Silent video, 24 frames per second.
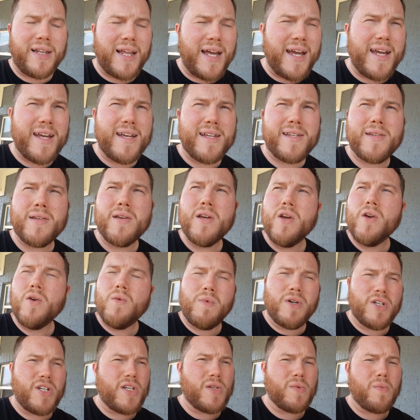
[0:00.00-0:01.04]
Plagueis,
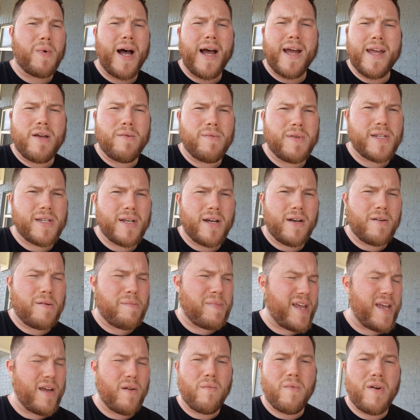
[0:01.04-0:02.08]
which is why he was there to
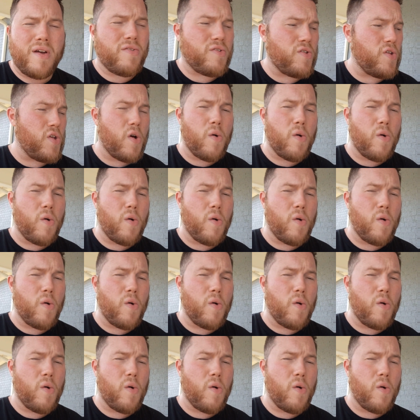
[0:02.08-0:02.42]
begin with.